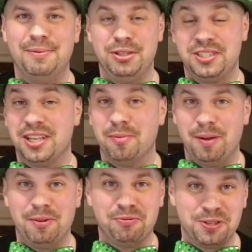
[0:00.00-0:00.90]
You could tell
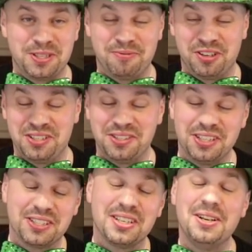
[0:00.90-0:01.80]
by my voice, I'm very
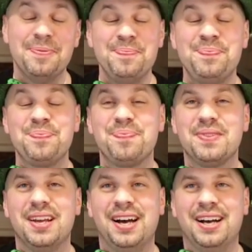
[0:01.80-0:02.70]
serious.
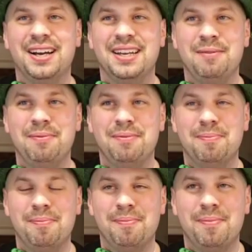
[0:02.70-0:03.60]

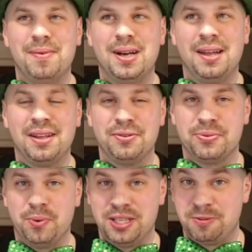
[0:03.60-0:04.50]
In, I think it
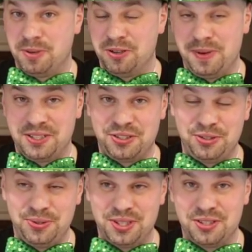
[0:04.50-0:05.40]
was Westboro,
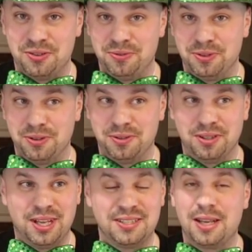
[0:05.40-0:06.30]
Massachusetts, over
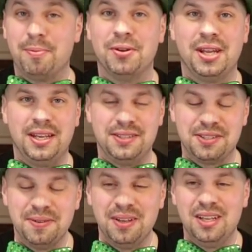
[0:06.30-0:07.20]
the last couple
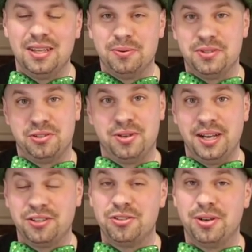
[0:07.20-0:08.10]
days, there was a
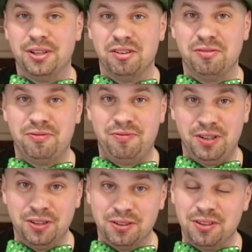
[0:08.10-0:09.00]
tractor trailer
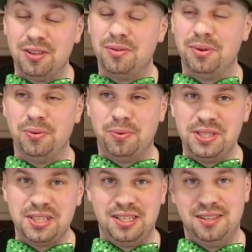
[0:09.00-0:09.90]
filled with
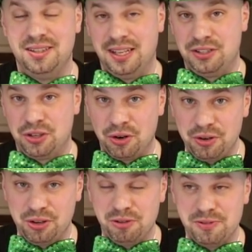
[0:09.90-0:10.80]
whiskey that
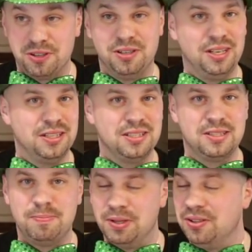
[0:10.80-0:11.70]
turned over and
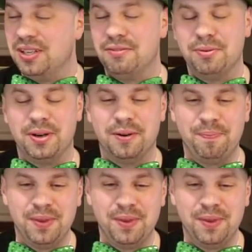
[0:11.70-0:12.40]
spilled everywhere.